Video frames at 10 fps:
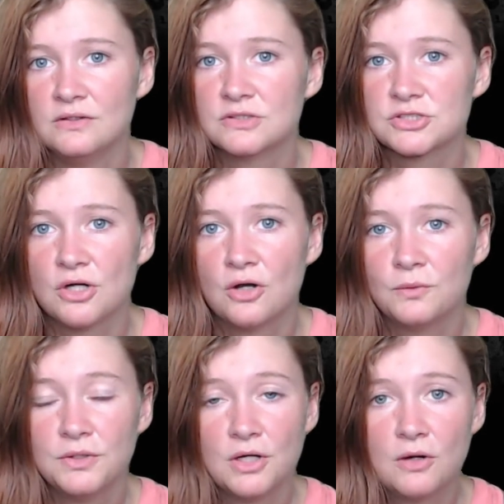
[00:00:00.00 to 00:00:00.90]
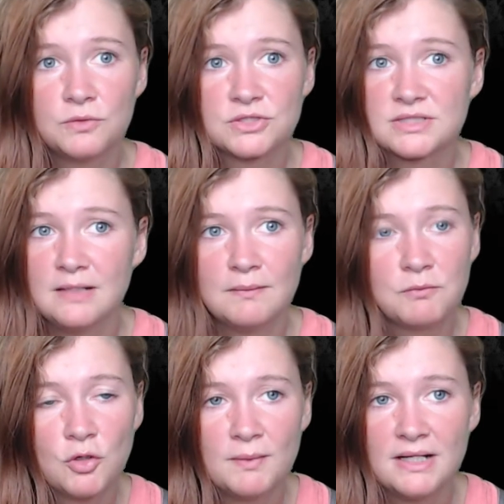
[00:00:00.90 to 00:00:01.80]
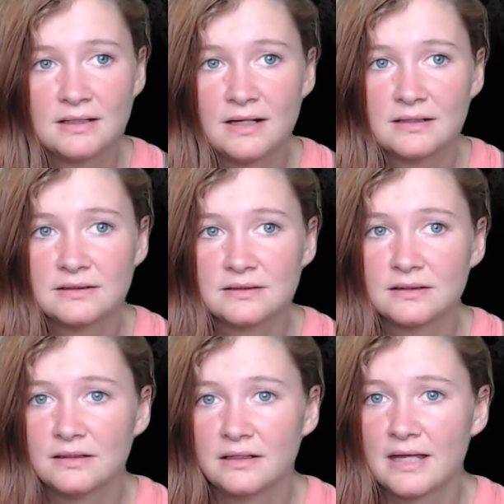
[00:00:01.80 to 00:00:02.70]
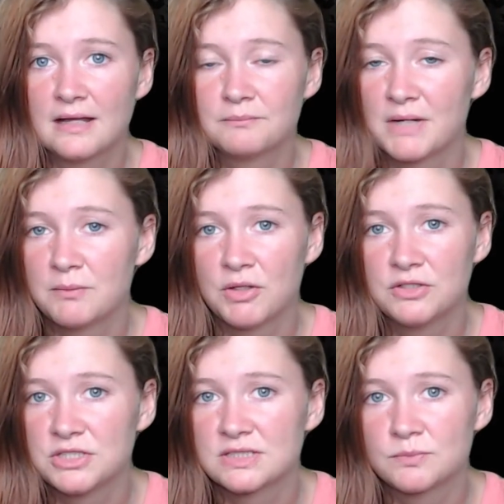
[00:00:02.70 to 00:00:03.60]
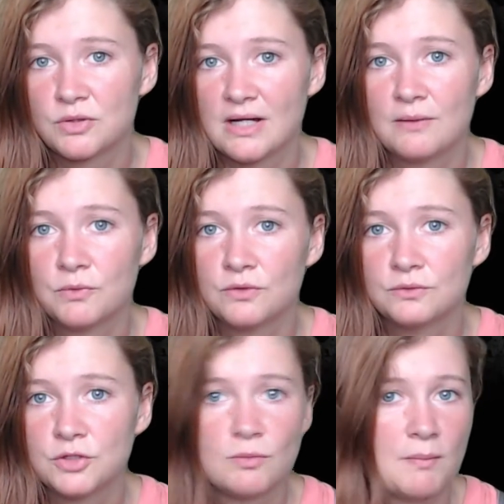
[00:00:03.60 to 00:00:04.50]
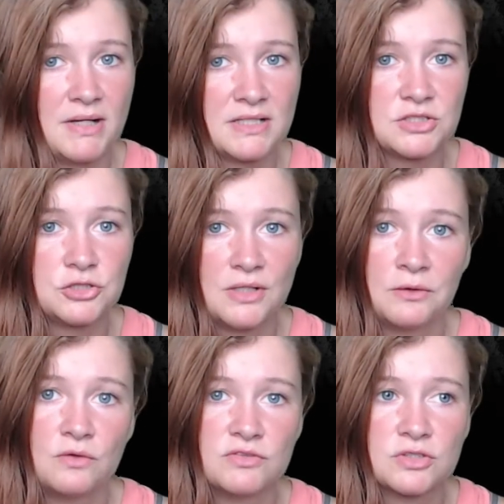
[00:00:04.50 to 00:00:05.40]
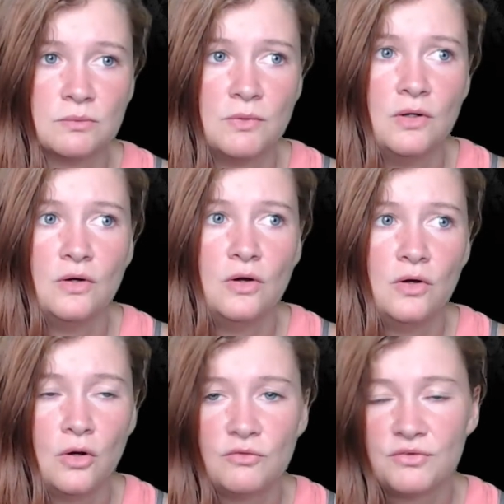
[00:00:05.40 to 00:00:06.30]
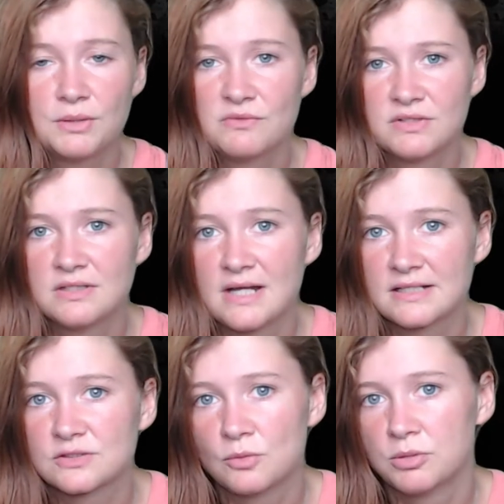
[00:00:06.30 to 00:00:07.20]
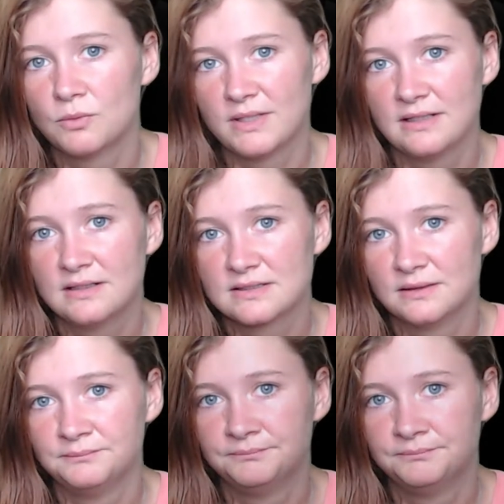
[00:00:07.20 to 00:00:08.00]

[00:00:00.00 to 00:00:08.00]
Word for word: So, you know, just keep them coming. And again, my apologies, but I will do my best to try and cover some, hopefully within the next couple of weeks.